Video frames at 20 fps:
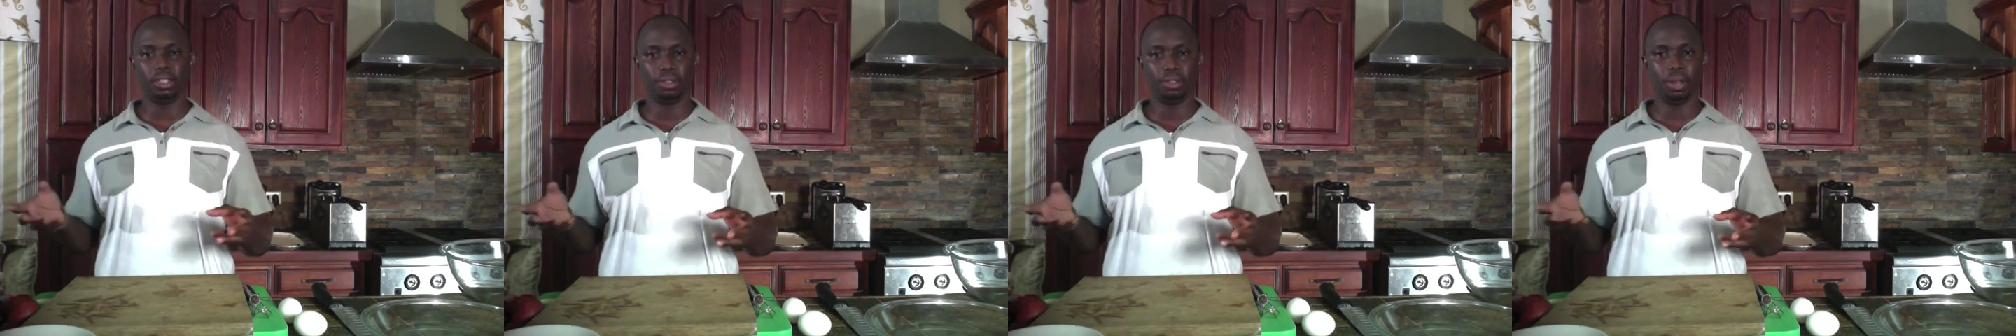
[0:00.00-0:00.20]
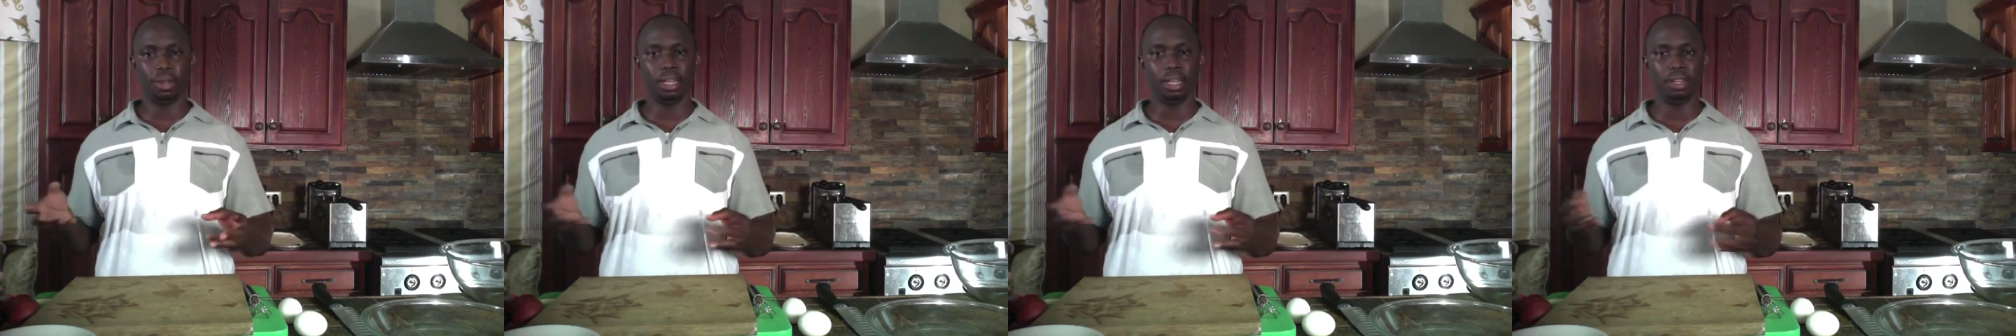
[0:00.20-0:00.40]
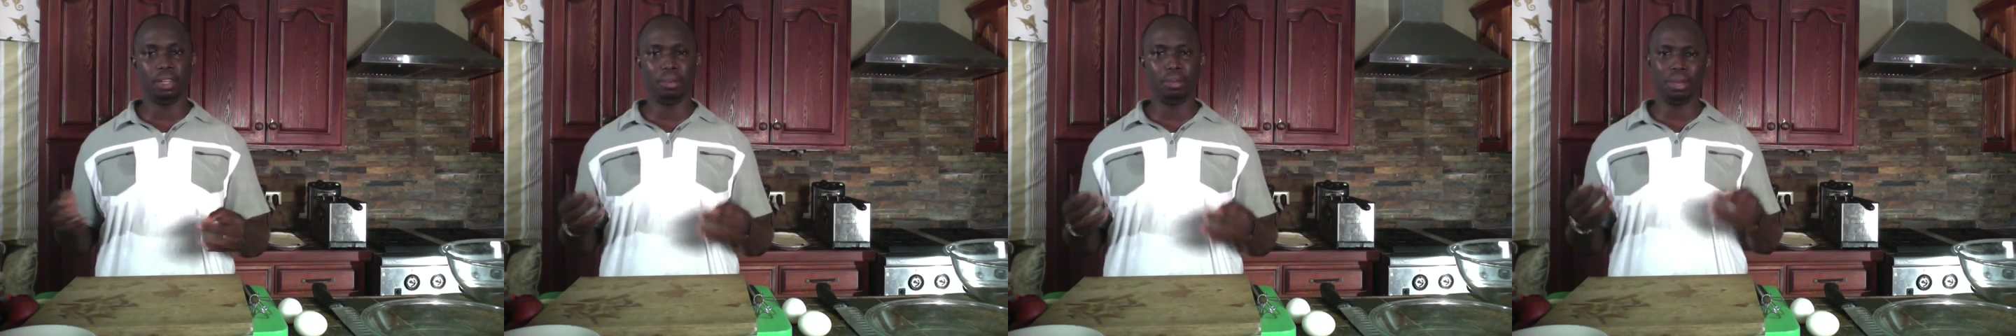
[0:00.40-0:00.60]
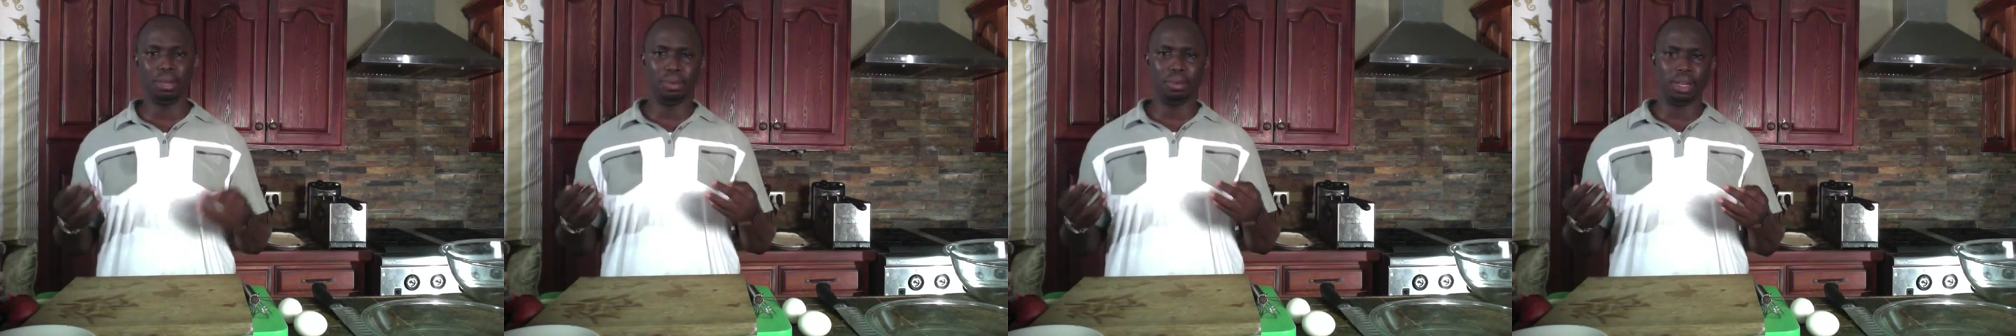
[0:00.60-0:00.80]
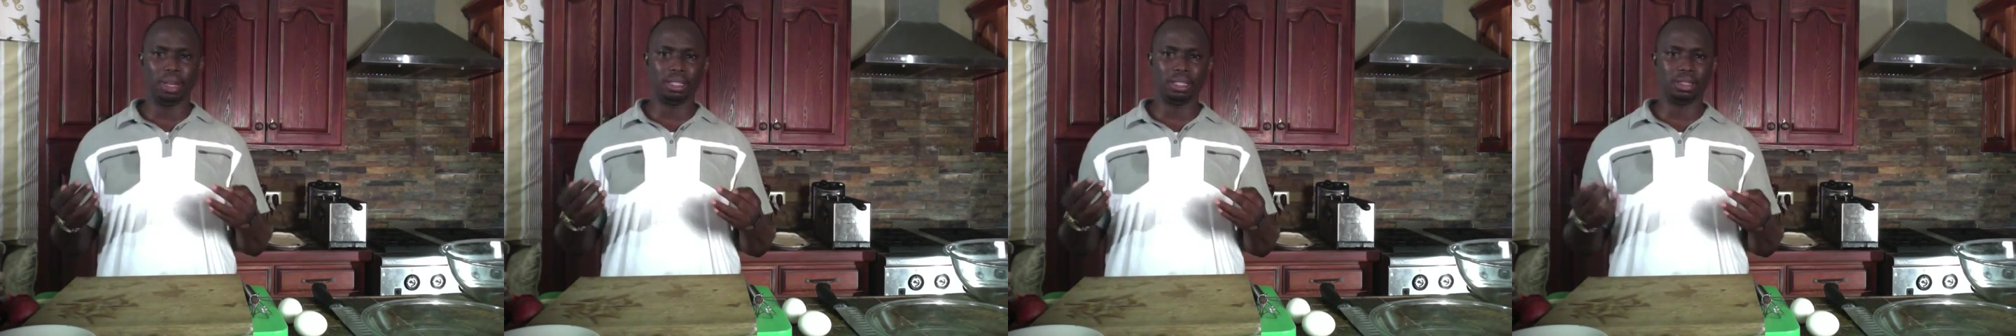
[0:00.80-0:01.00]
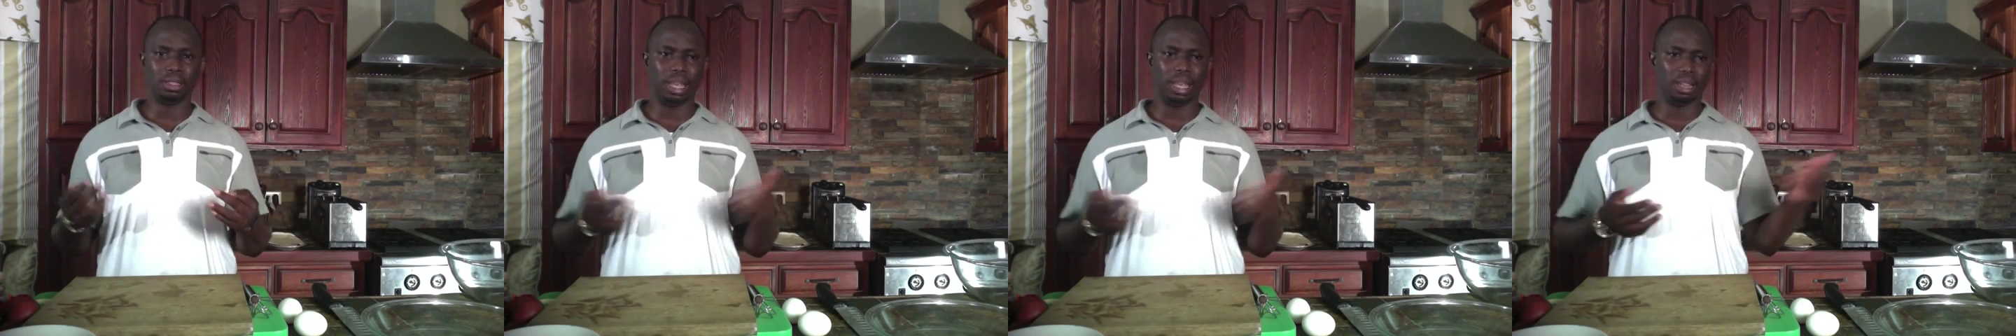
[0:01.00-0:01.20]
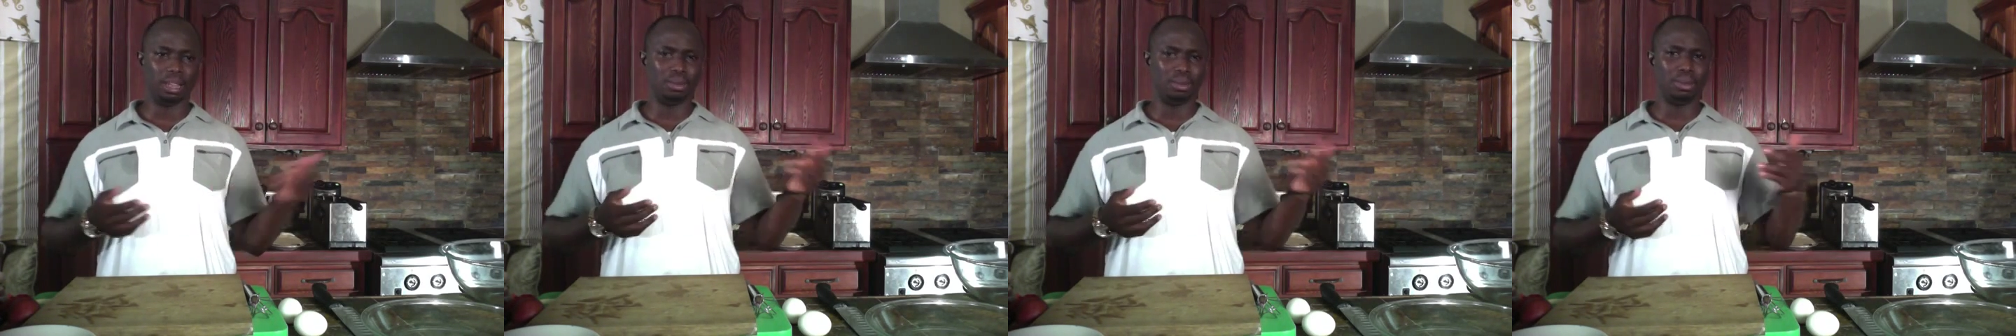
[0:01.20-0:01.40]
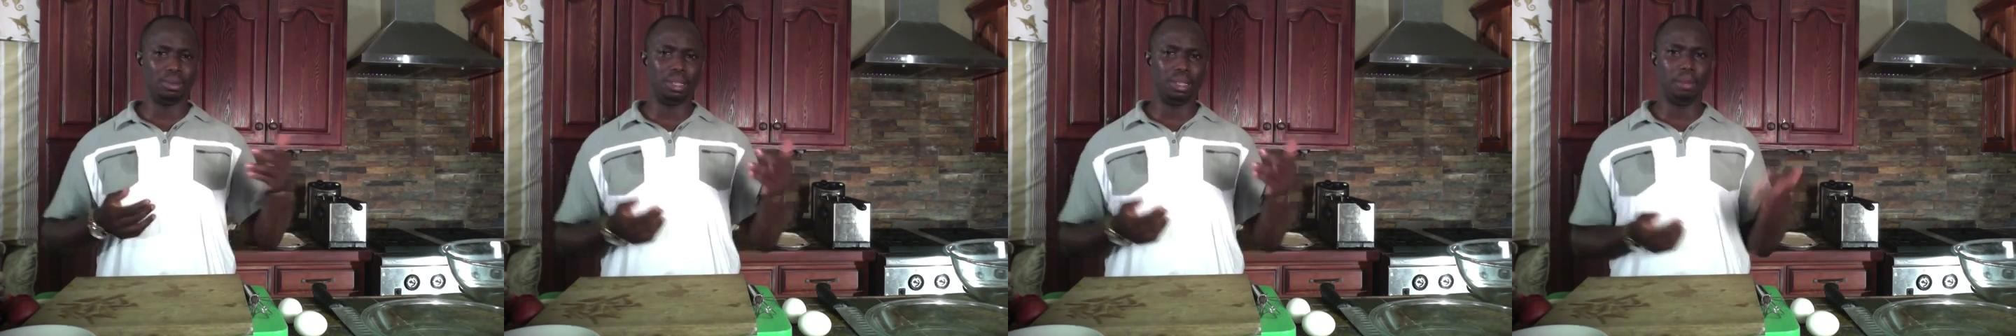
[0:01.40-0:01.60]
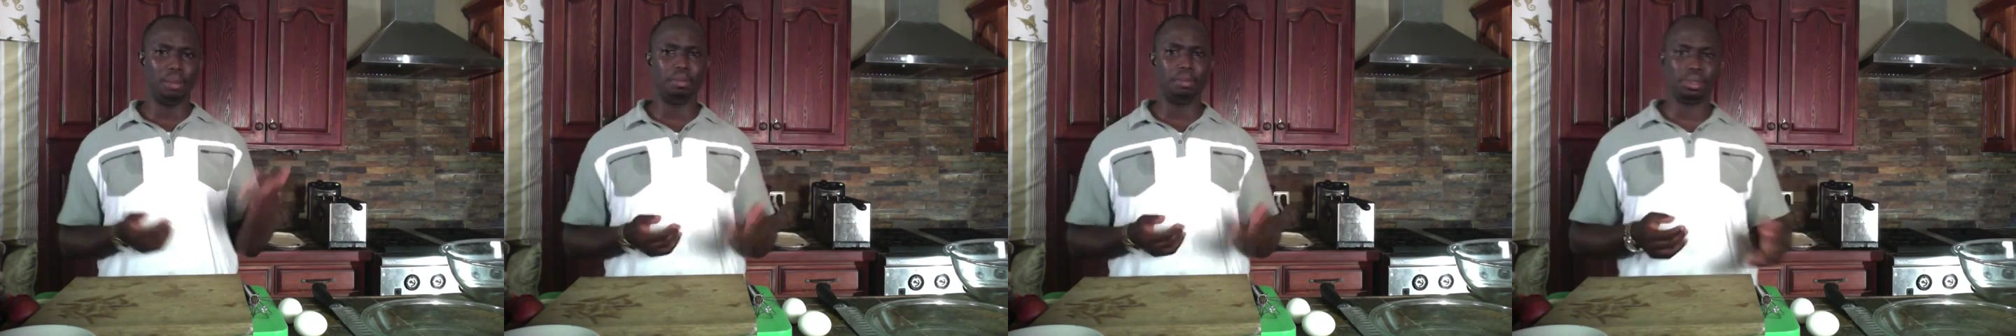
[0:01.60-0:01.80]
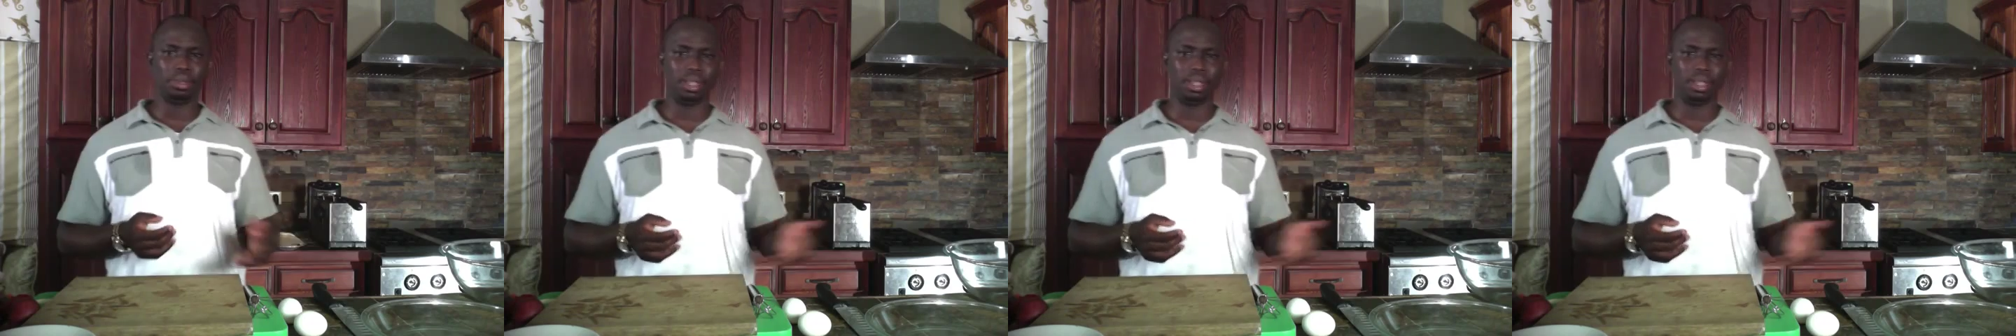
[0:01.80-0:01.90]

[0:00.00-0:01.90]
You know, nobody wants like old limp